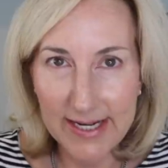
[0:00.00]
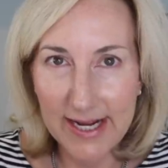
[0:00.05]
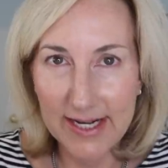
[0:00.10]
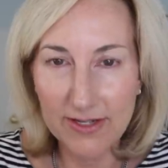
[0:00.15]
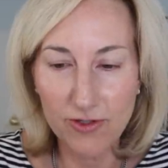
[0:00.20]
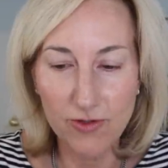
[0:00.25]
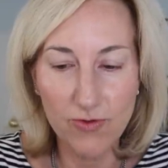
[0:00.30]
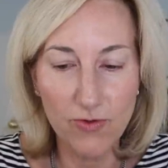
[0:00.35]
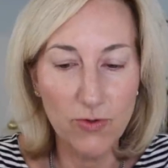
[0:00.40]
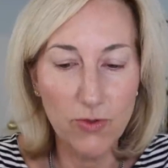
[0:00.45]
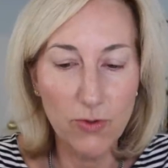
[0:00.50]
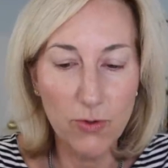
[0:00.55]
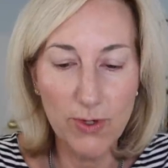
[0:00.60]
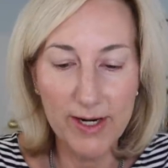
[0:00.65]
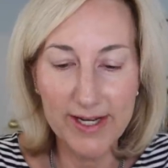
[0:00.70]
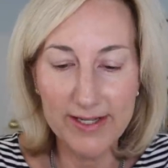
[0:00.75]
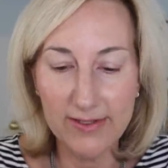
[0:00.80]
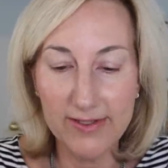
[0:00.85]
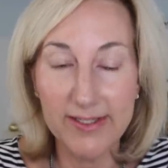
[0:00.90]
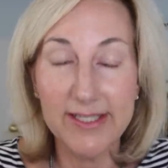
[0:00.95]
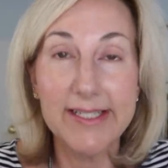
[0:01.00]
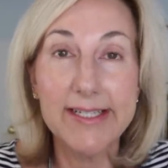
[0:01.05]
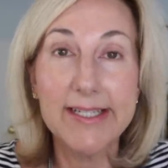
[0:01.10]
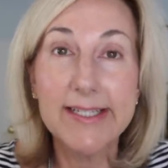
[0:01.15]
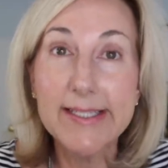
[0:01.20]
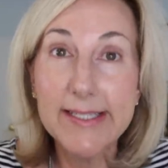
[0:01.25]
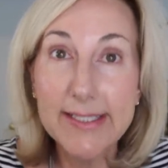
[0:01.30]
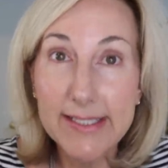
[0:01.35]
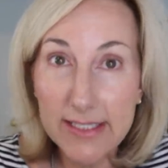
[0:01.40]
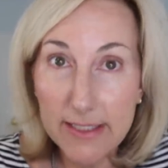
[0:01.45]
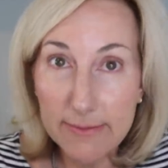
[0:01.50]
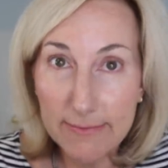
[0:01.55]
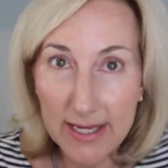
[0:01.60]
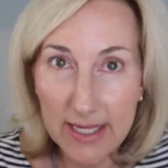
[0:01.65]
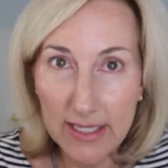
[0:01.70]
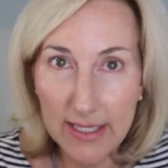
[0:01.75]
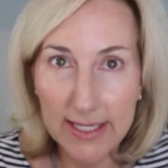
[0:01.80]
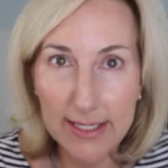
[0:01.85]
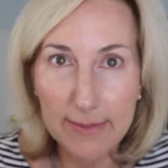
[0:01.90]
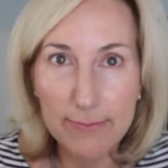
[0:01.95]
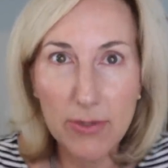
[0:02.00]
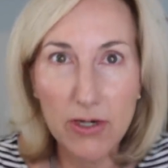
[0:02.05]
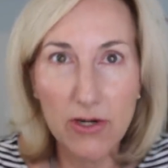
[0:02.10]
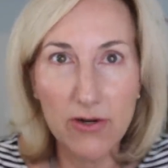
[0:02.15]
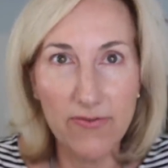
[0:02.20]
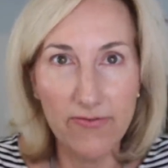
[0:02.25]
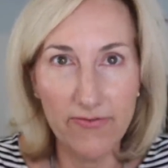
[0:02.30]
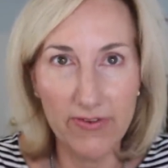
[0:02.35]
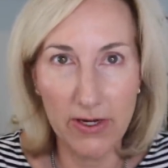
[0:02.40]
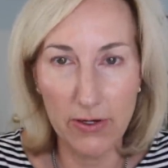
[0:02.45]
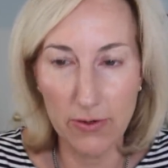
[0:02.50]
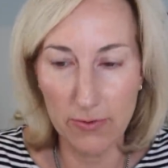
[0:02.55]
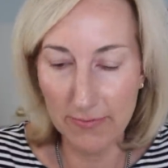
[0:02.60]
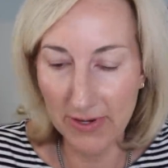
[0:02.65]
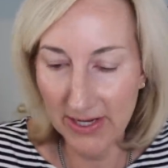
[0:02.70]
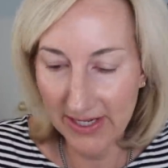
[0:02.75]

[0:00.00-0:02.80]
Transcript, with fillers: natural oils. It doesn't smell like perfume.